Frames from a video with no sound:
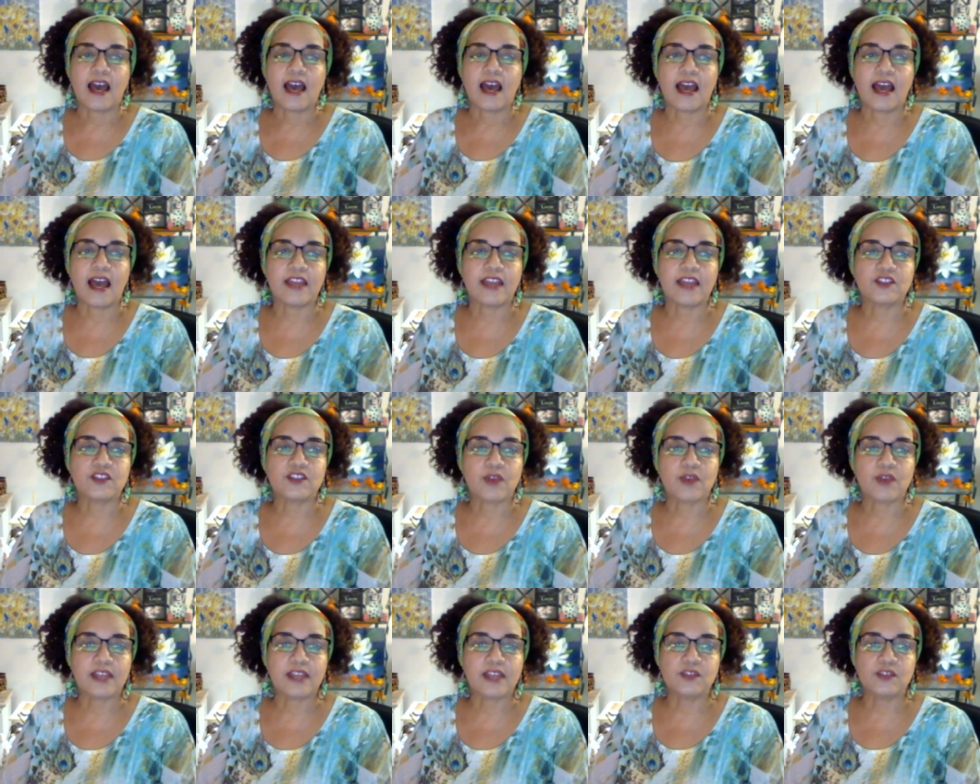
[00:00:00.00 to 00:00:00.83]
I
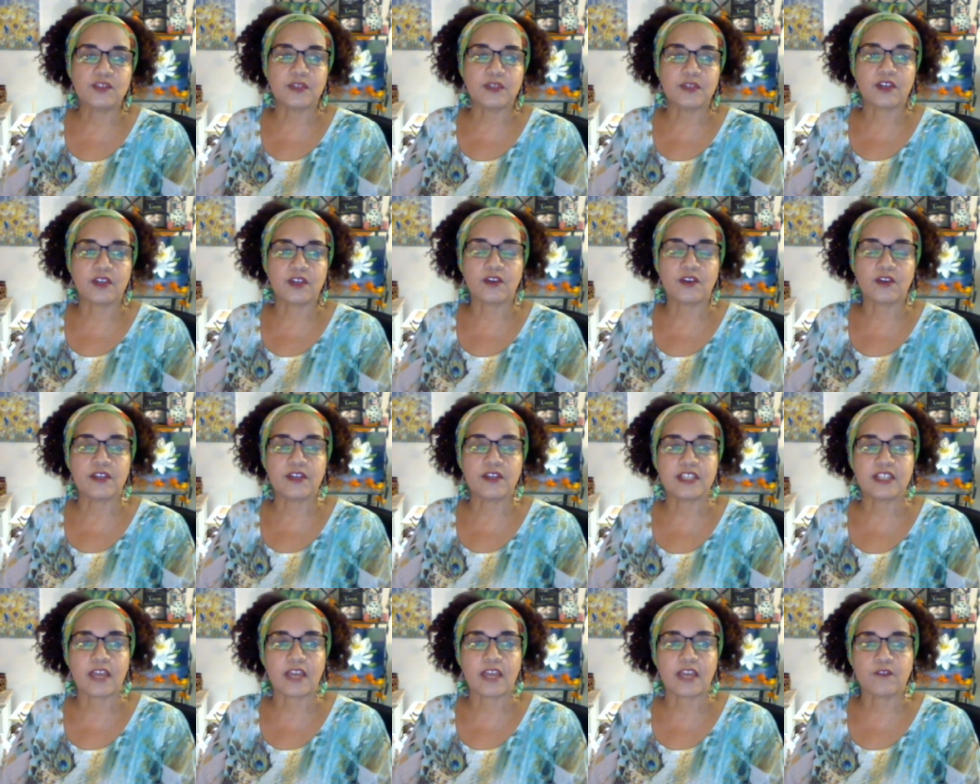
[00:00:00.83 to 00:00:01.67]
try to
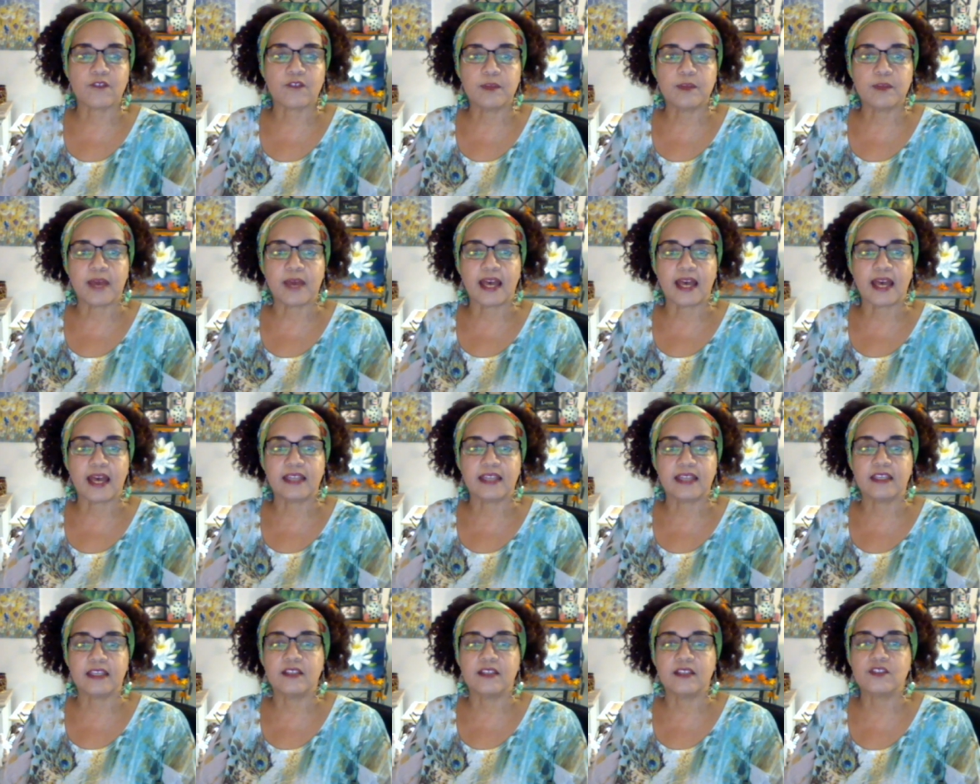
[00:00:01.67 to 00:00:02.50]
encourage
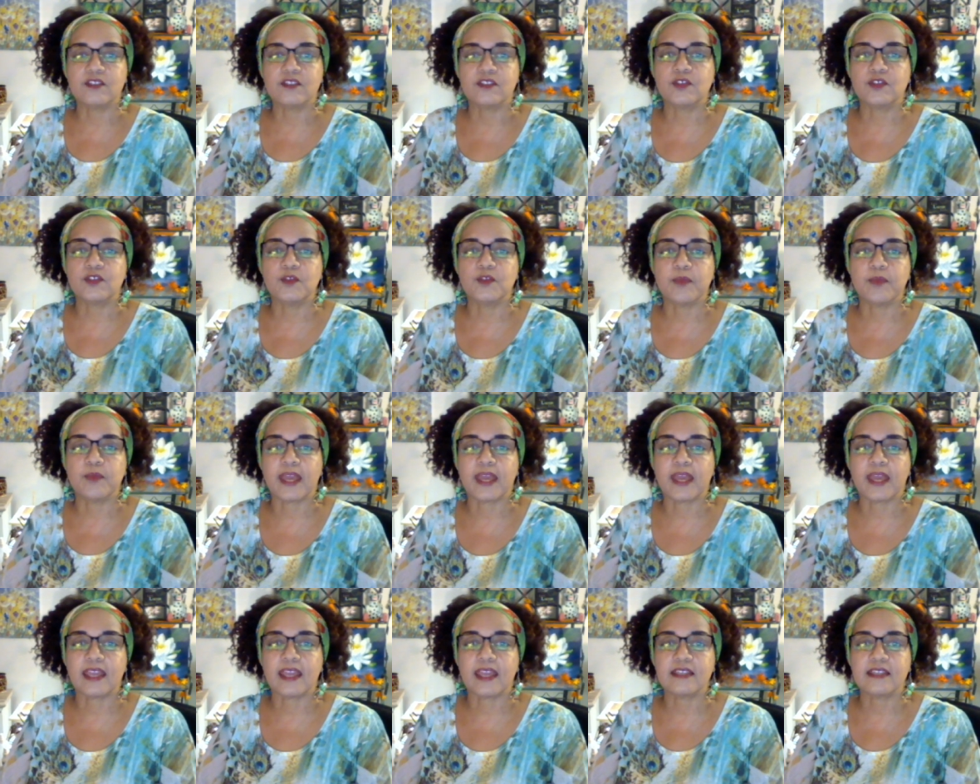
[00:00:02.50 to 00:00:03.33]
everybody to
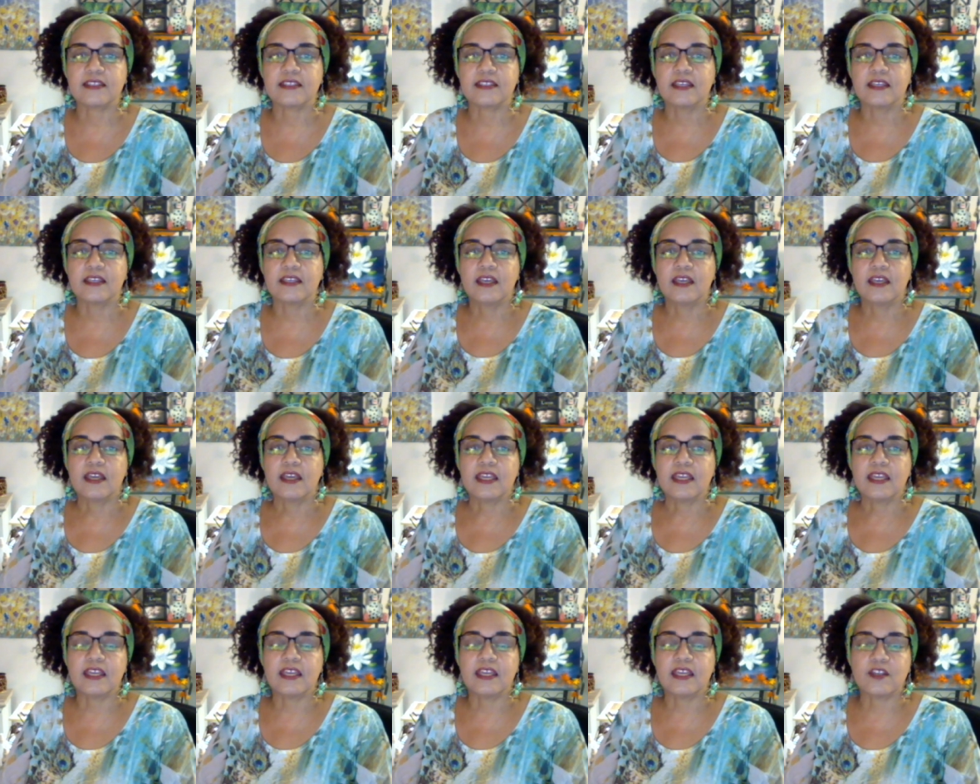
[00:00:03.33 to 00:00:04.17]
paint
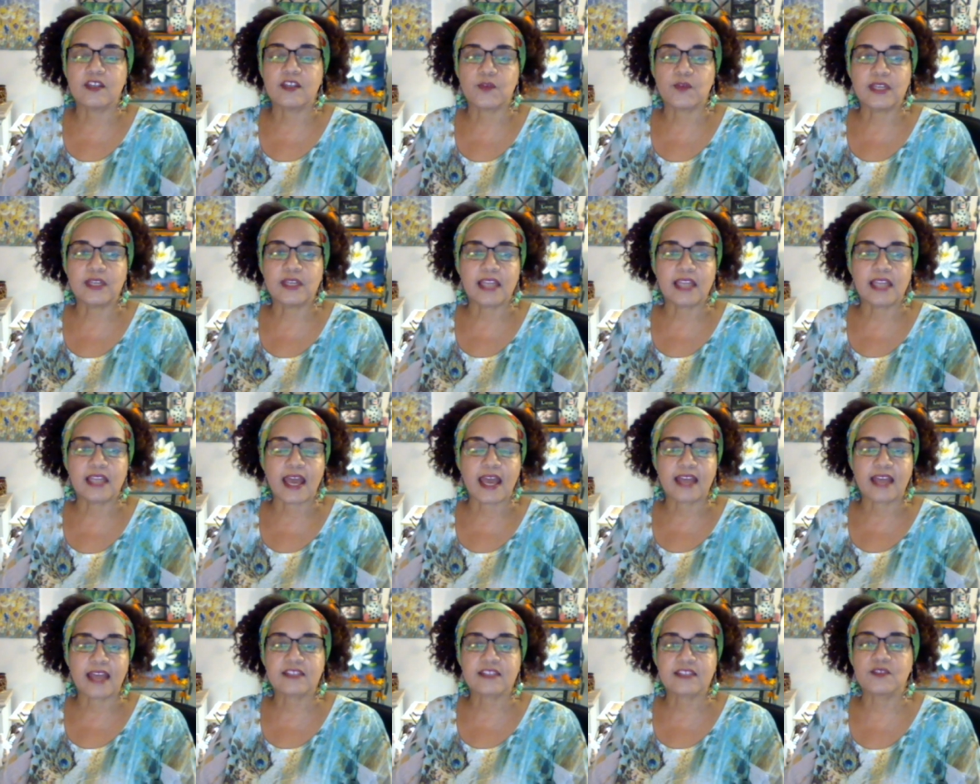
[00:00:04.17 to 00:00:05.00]
in a
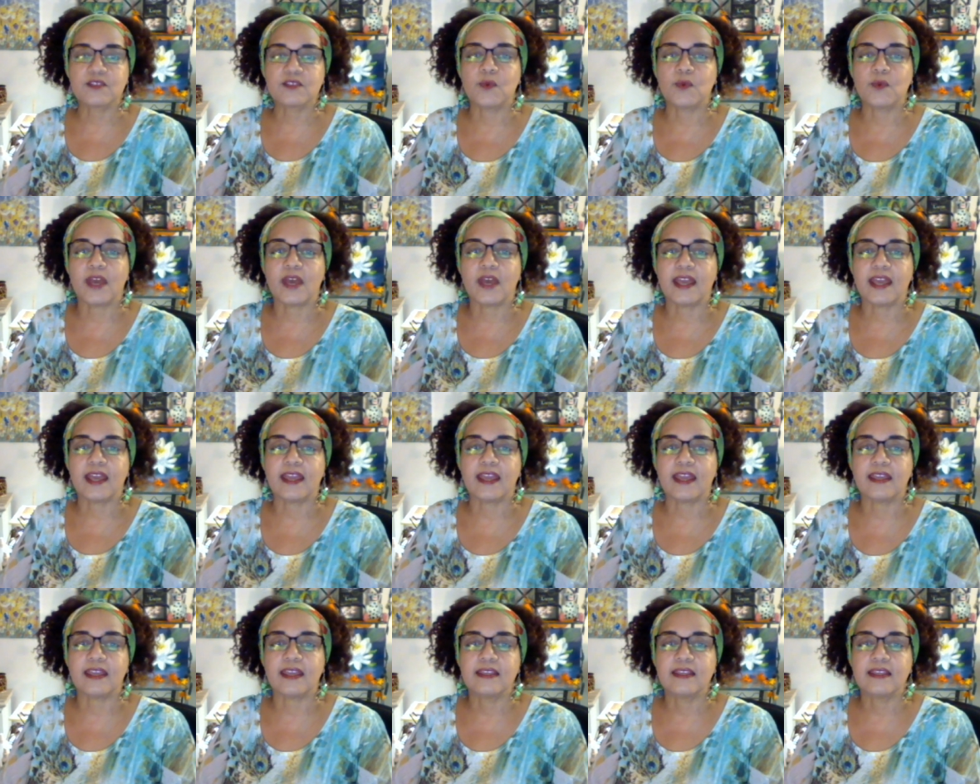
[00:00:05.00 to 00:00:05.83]
relaxed
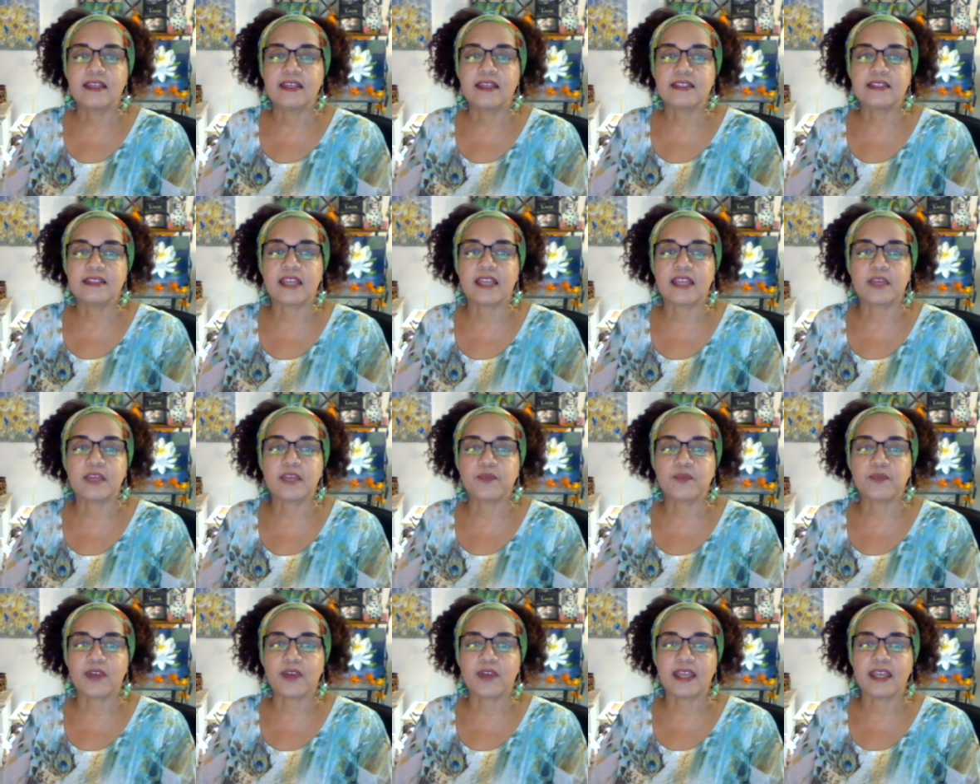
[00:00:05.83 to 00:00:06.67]
way, take
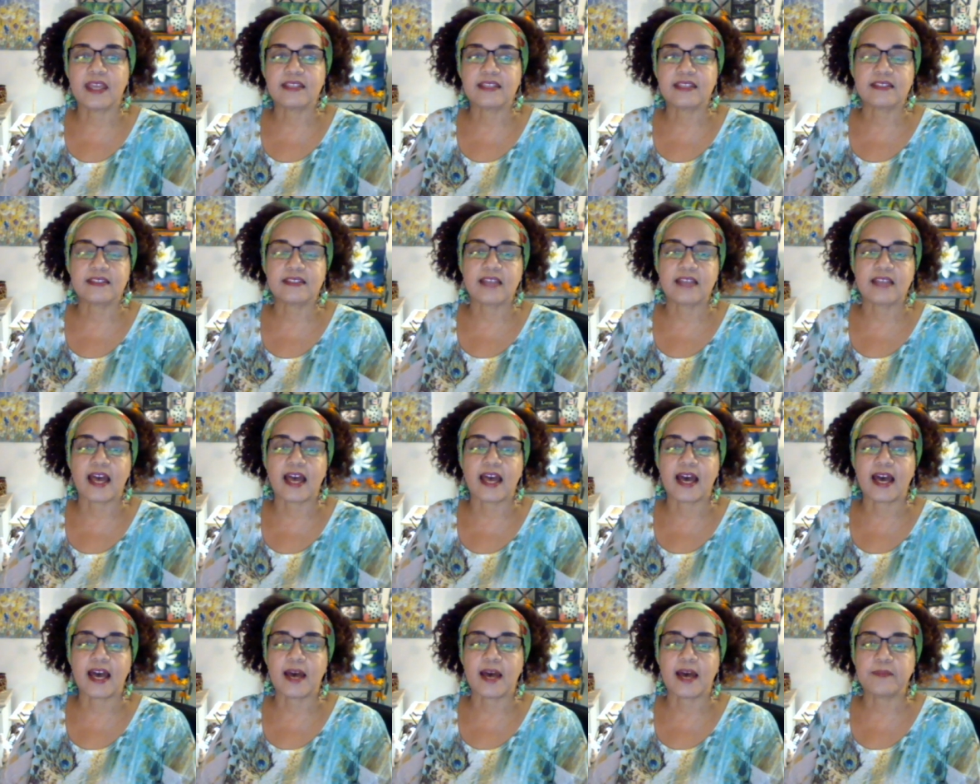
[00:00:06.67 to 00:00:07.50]
breaks,
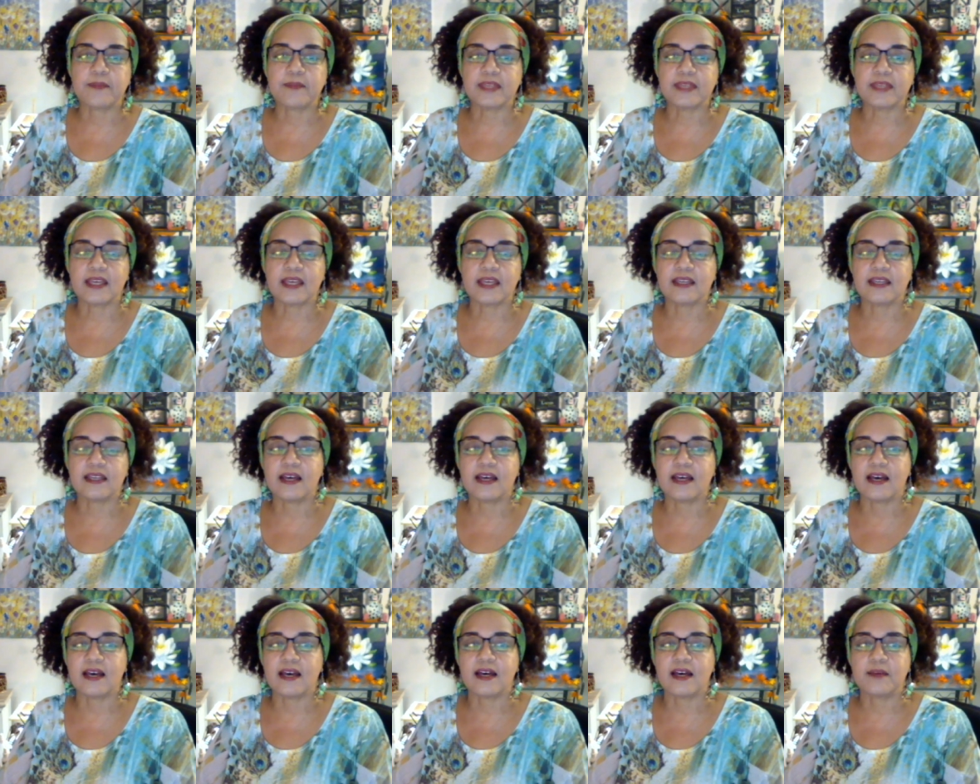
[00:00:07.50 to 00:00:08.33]
stop, get
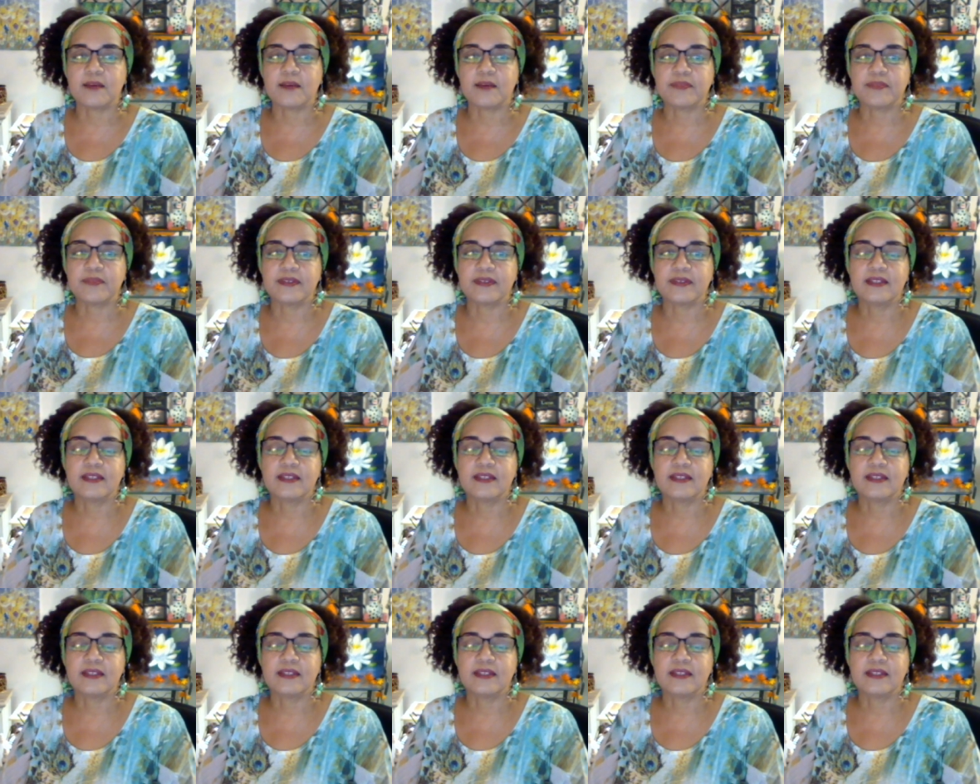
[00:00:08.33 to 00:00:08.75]
up,